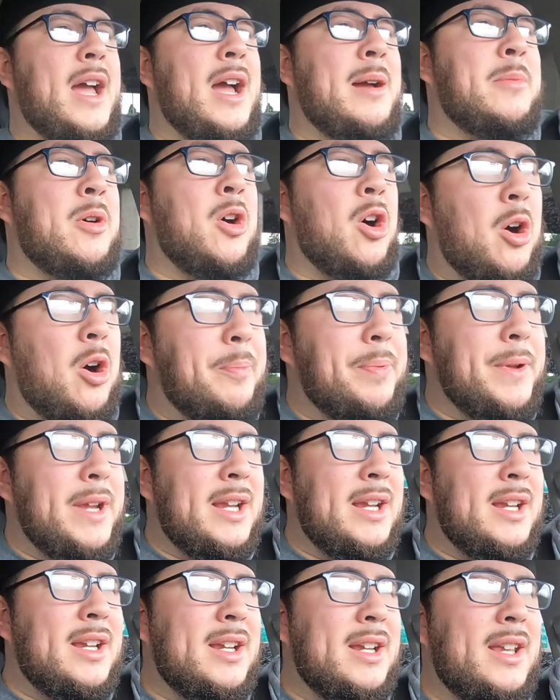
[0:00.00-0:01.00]
I'm
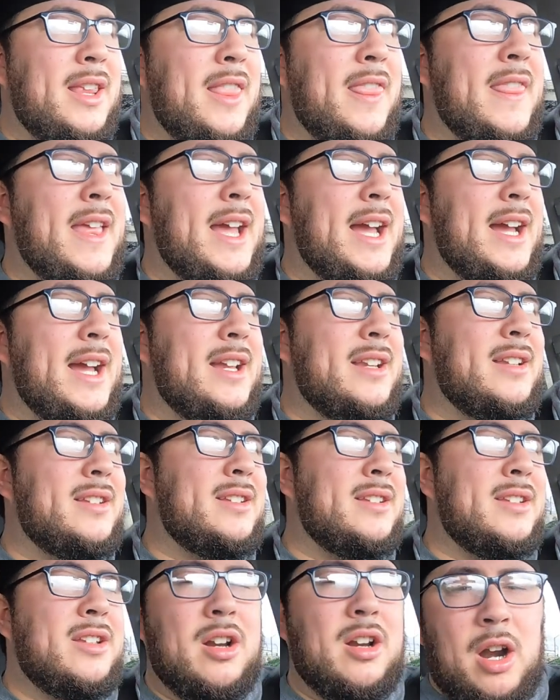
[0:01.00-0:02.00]
hoping that
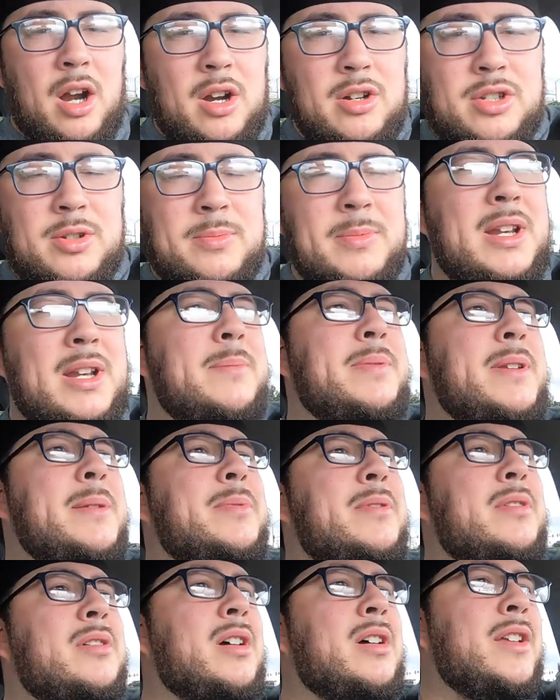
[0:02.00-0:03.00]
there aren't too many
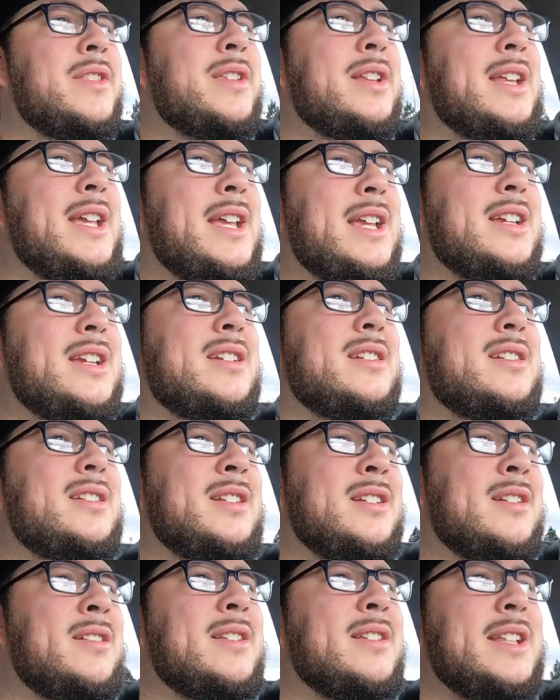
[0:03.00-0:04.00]
people on the lake,
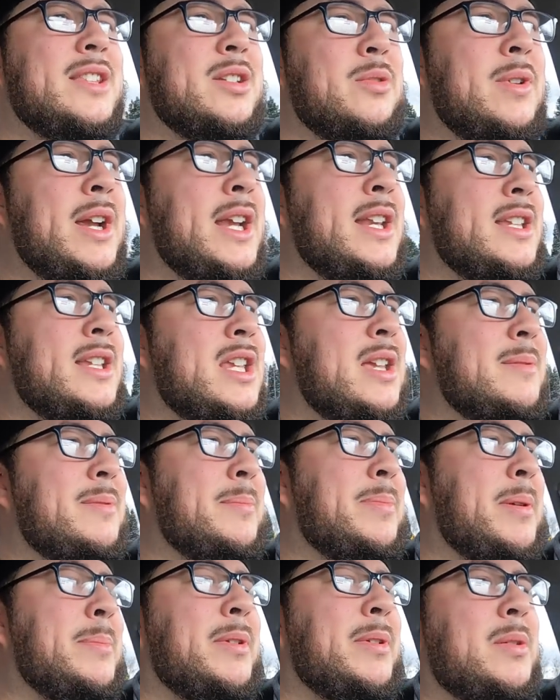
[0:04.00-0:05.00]
you know, that the rain is
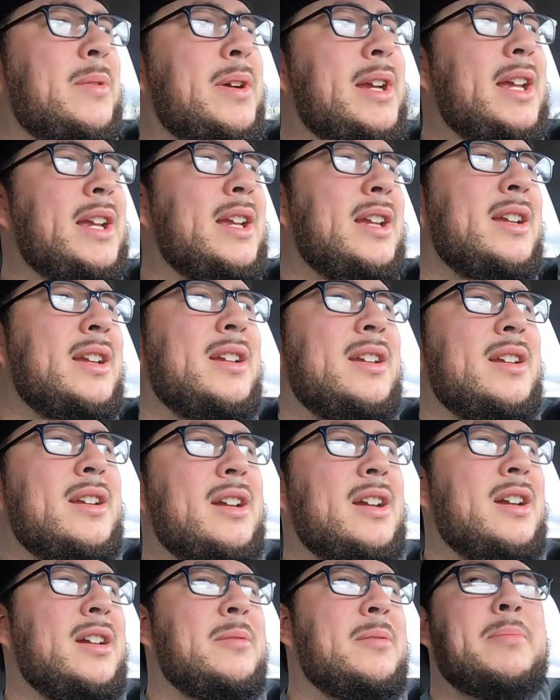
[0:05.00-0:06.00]
keeping people away.
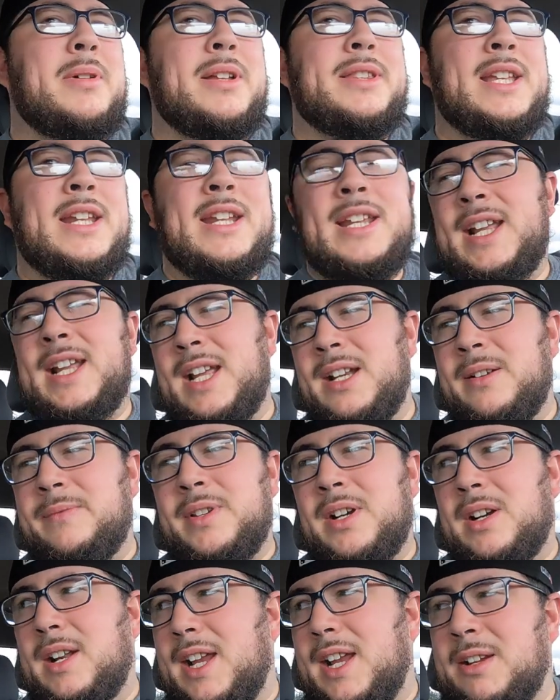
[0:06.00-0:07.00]
But then again, if
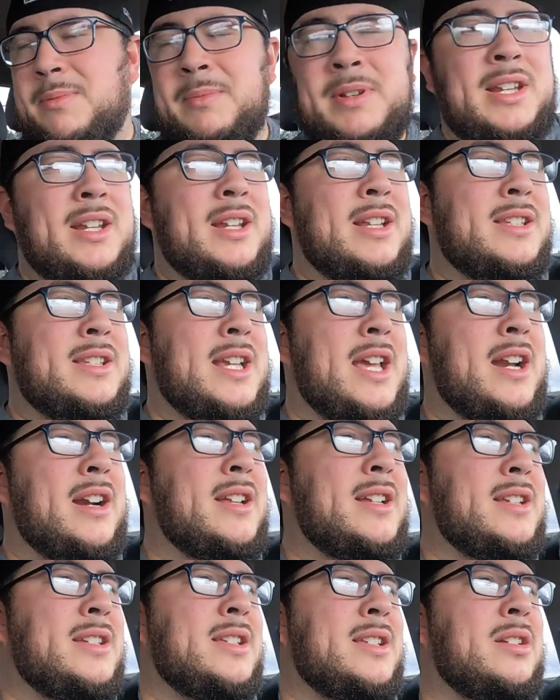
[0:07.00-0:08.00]
they're like me and
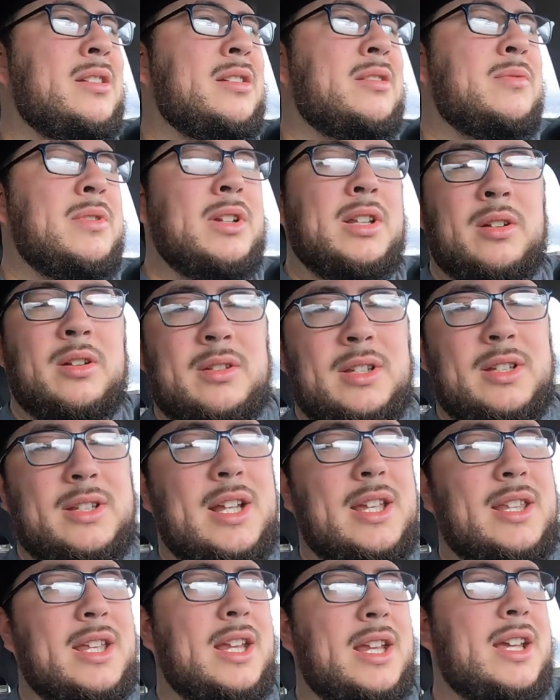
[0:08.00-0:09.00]
Saturday is the really only
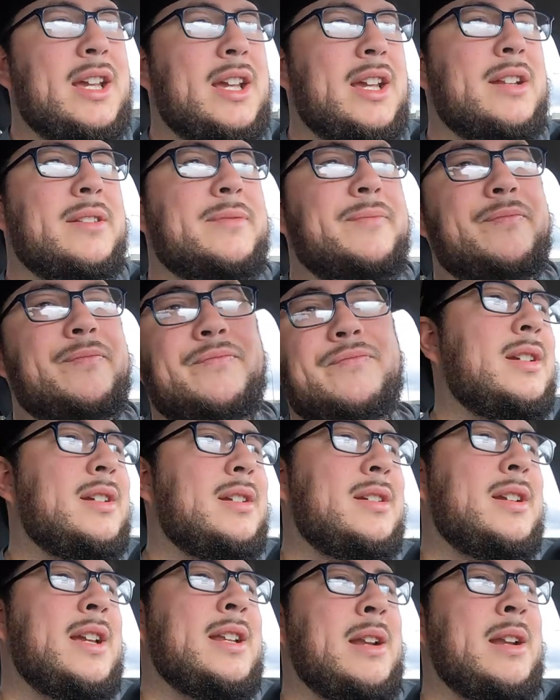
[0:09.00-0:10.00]
day they get,
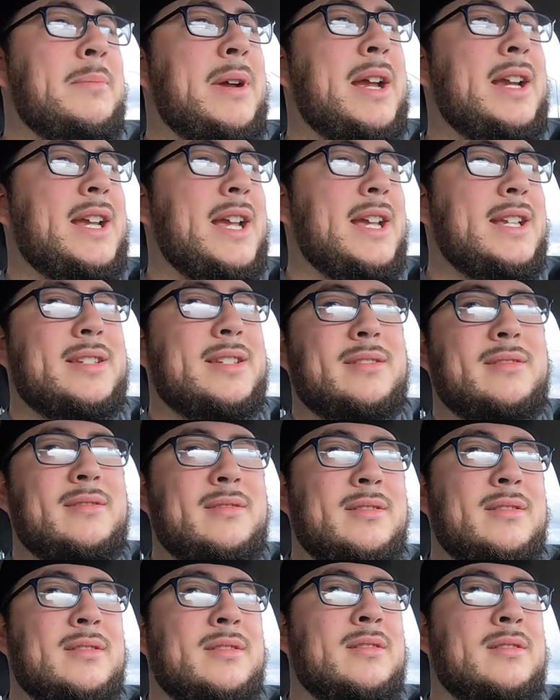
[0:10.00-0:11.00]
and in my case,
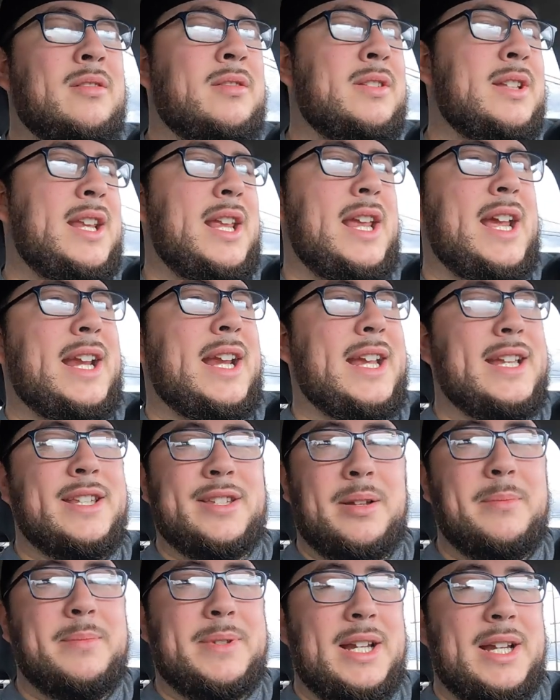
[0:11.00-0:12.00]
the only day I get
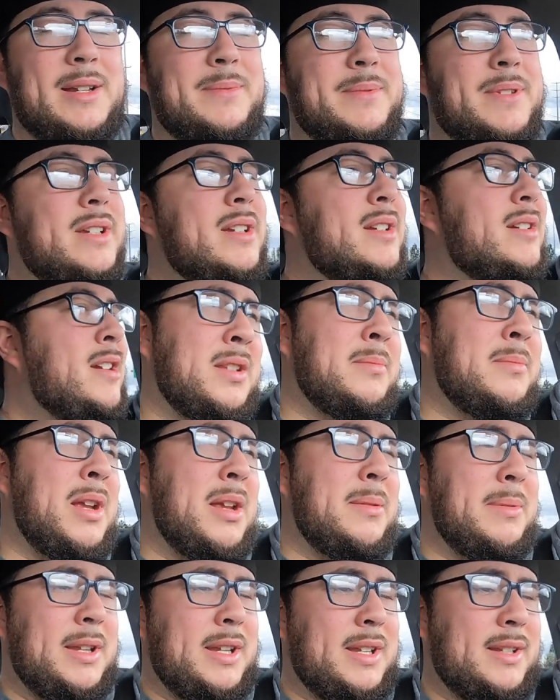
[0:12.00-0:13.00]
sometimes, then
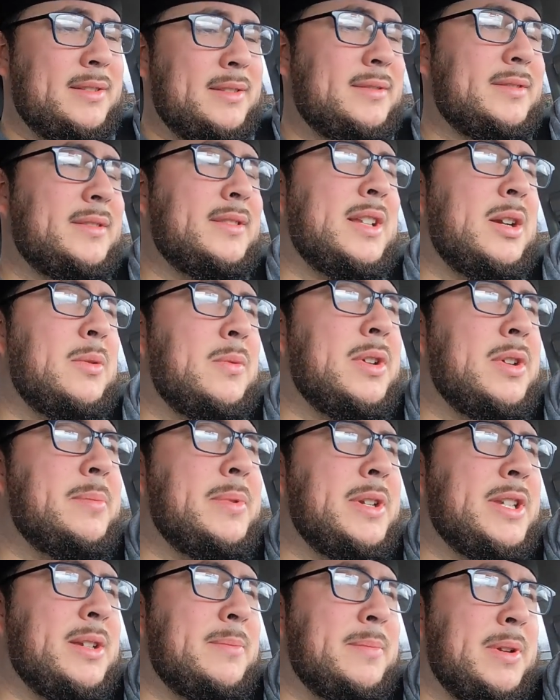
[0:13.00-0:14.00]
maybe there will
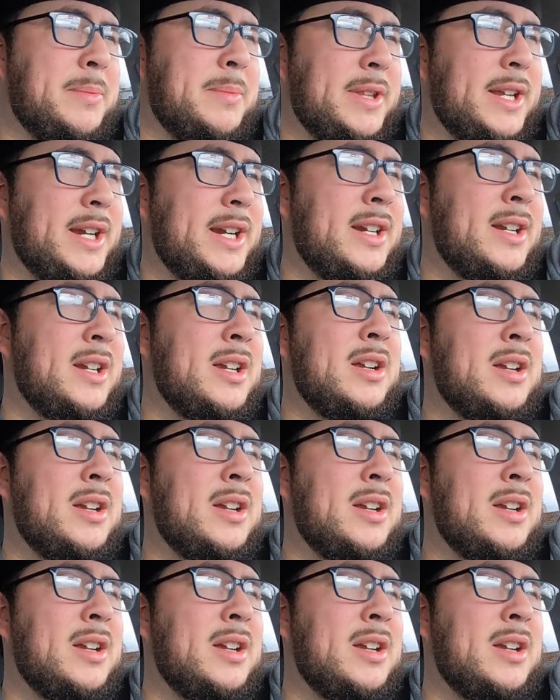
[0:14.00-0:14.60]
be some people there.